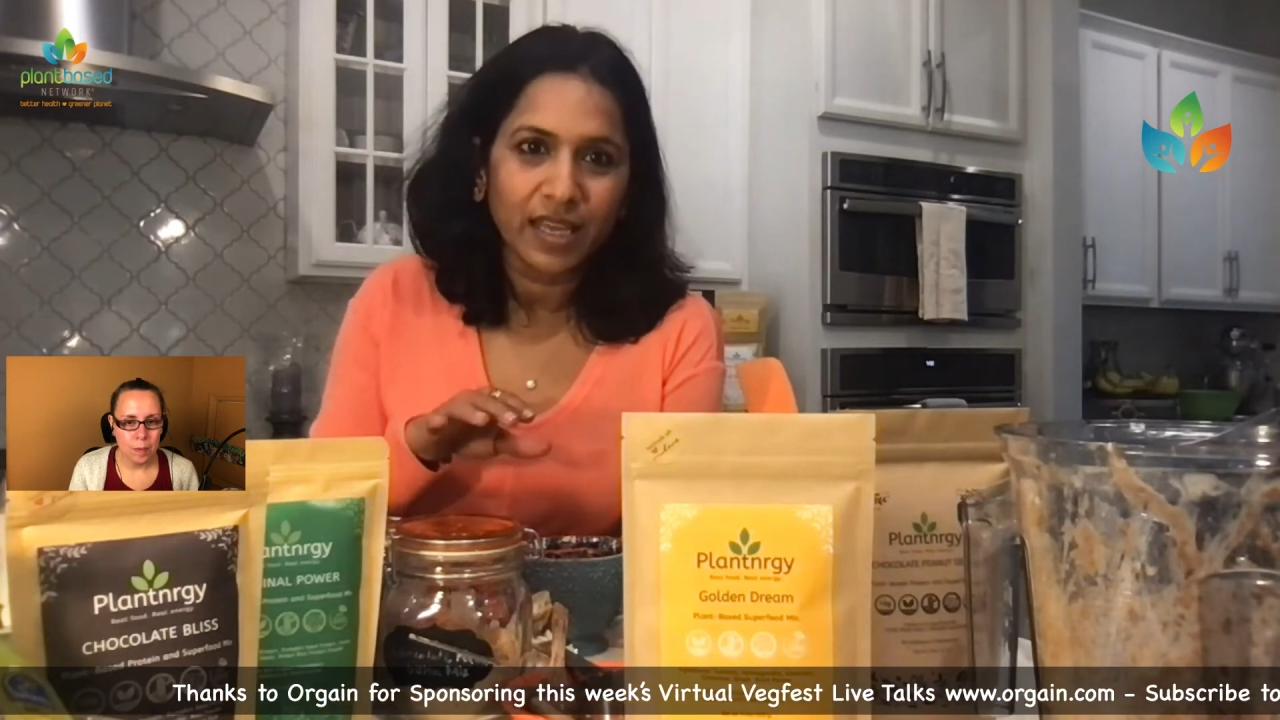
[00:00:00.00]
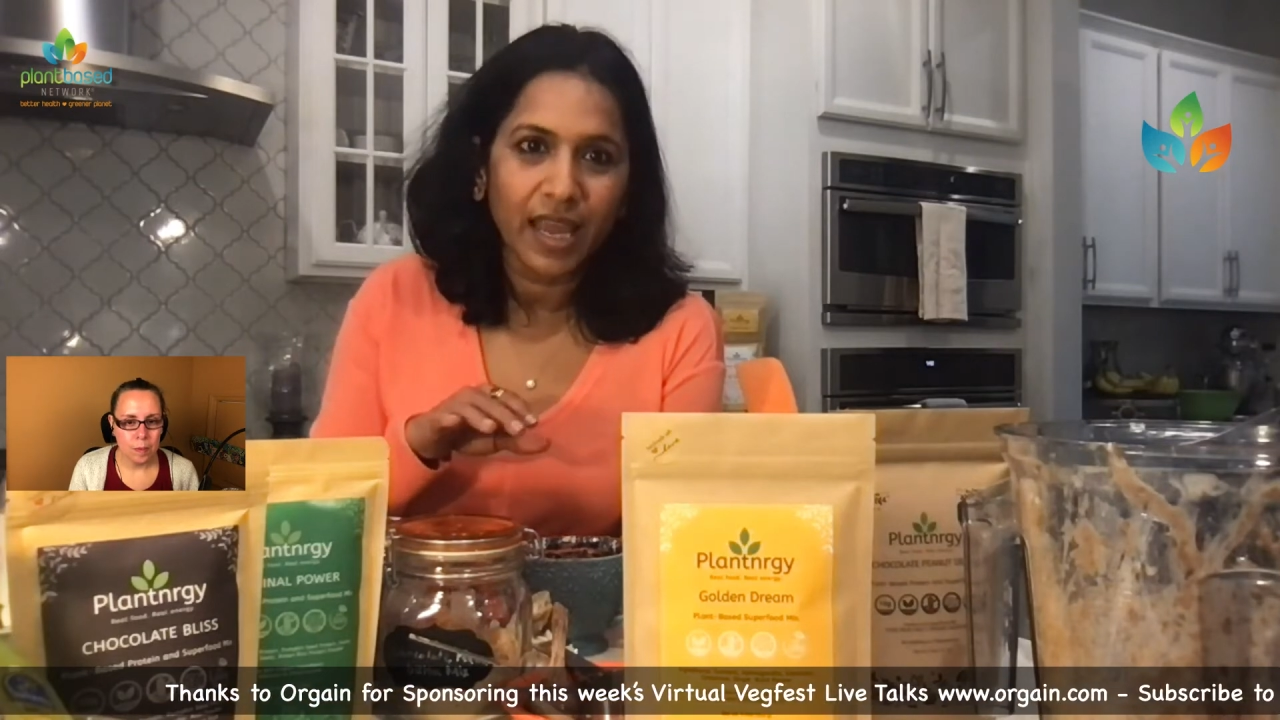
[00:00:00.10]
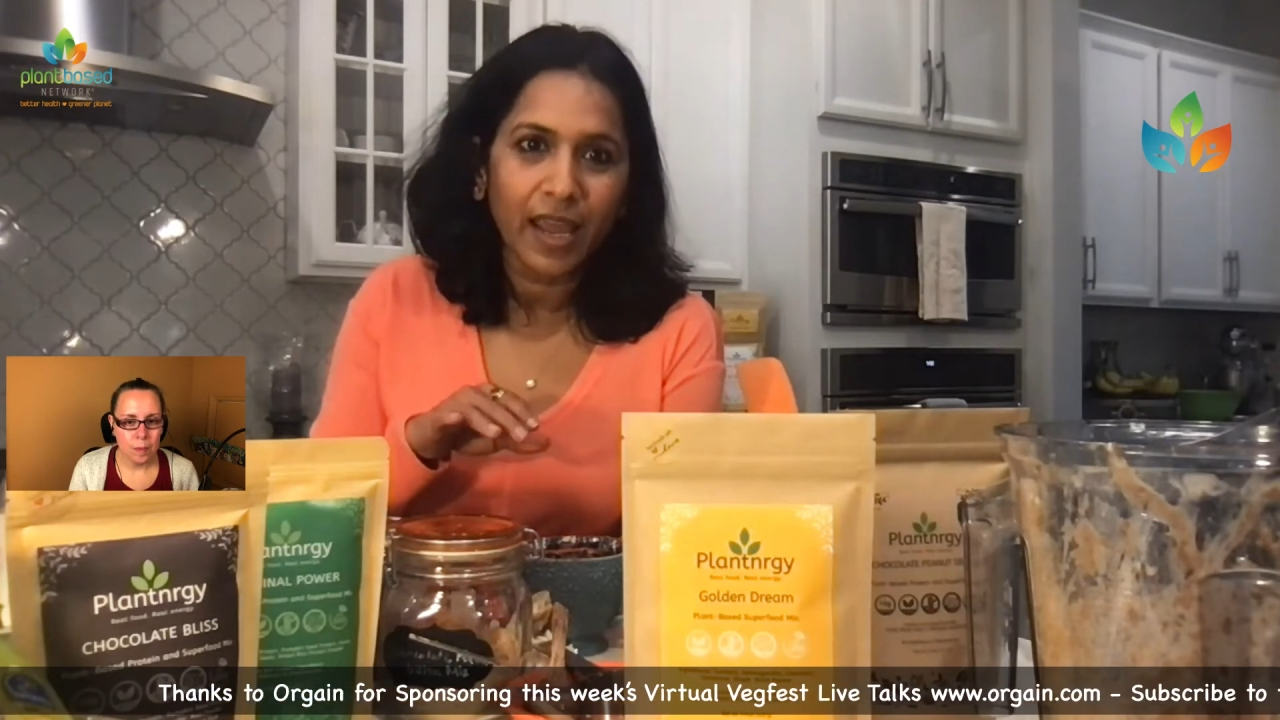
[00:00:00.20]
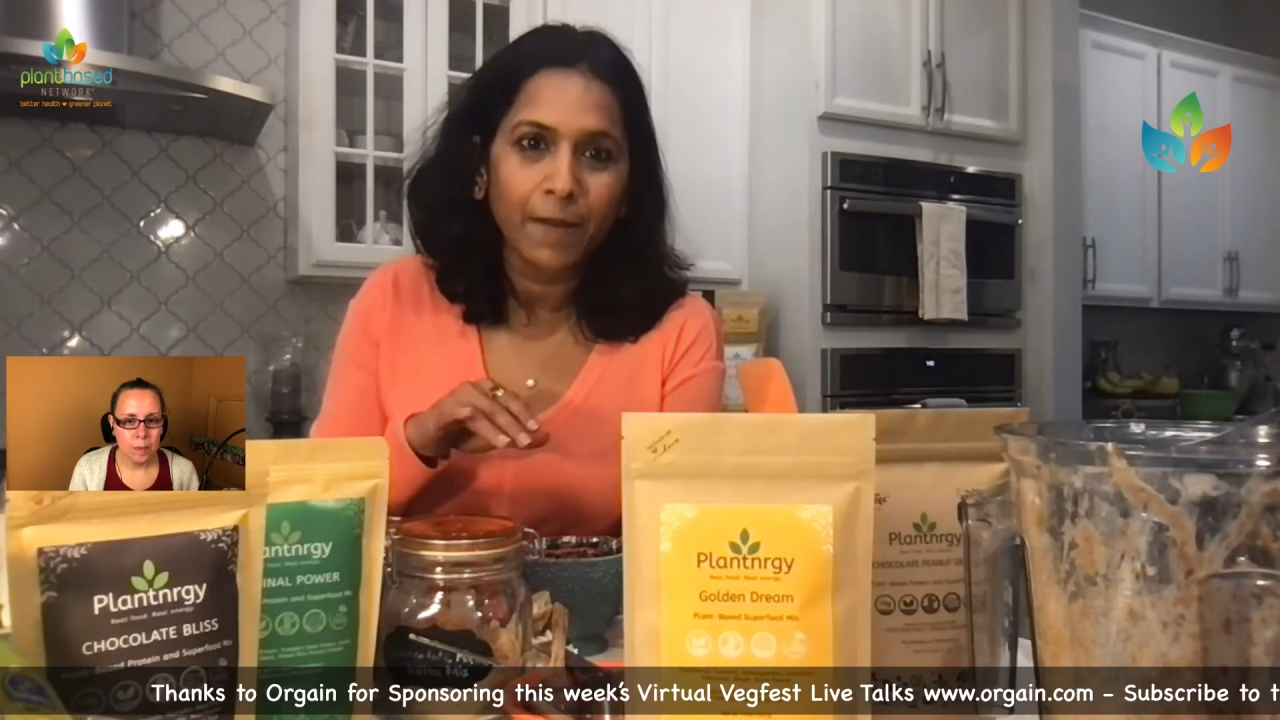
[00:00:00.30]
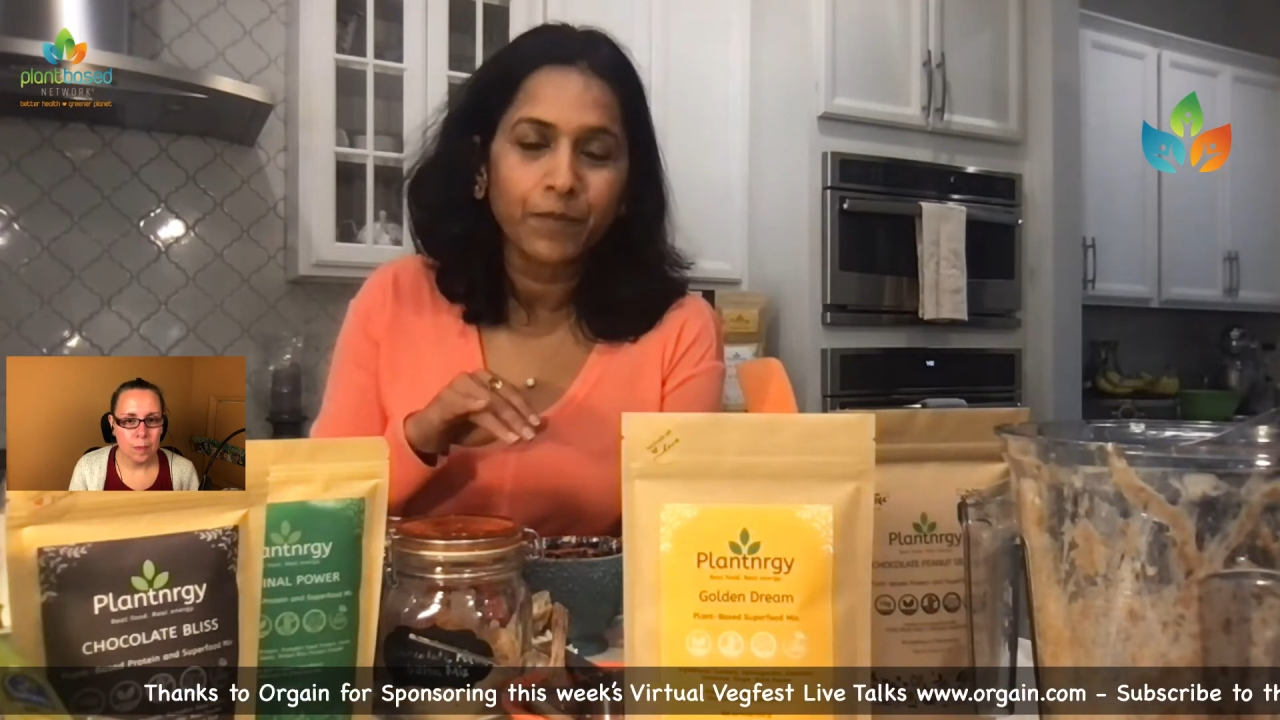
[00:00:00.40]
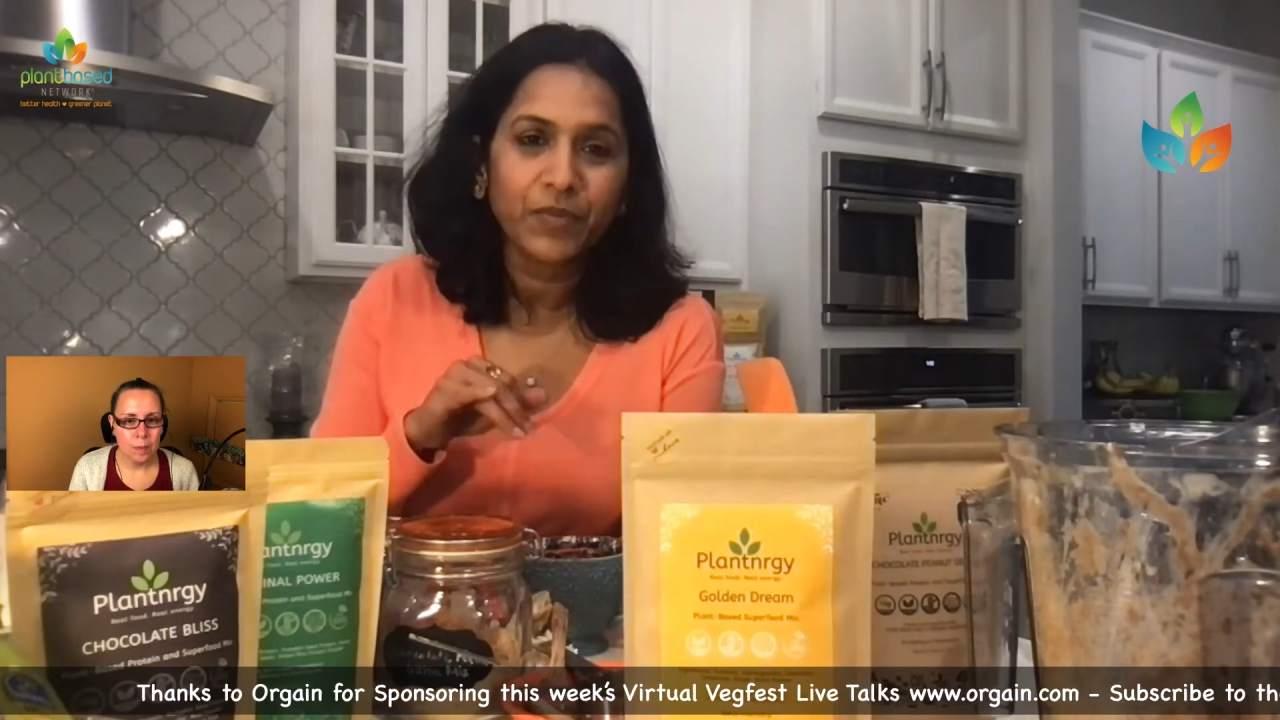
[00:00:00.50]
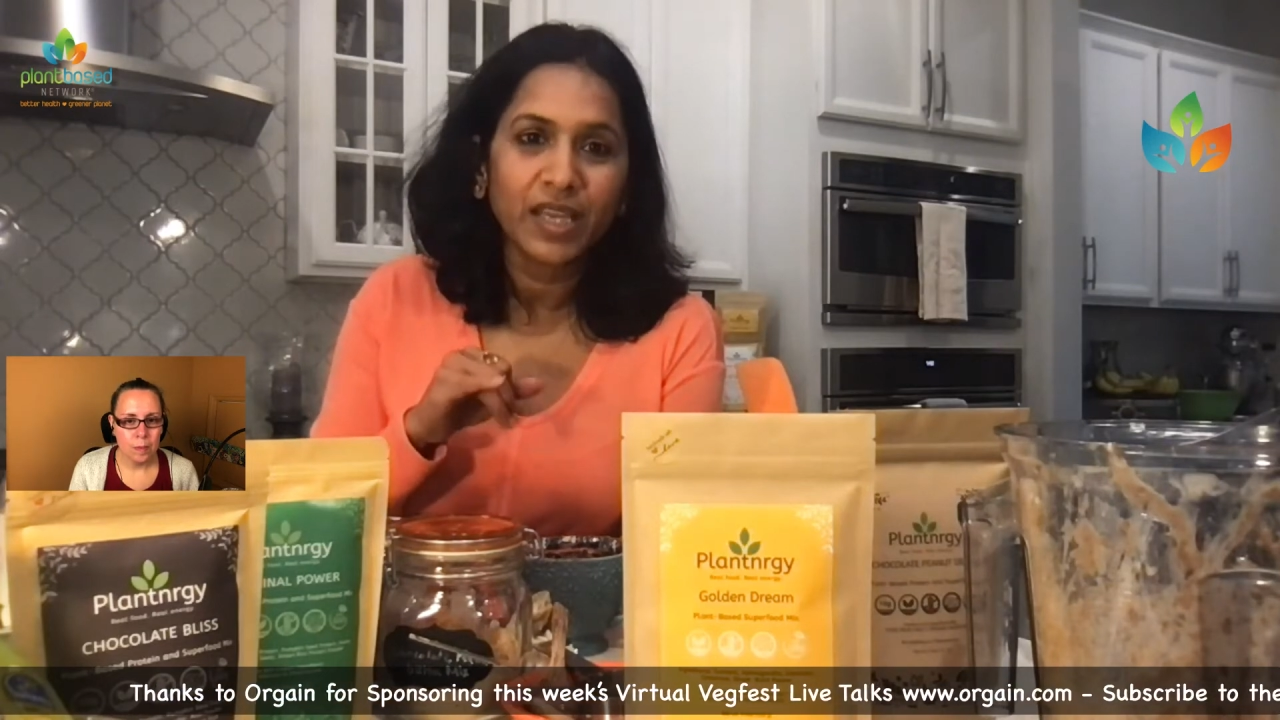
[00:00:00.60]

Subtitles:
again.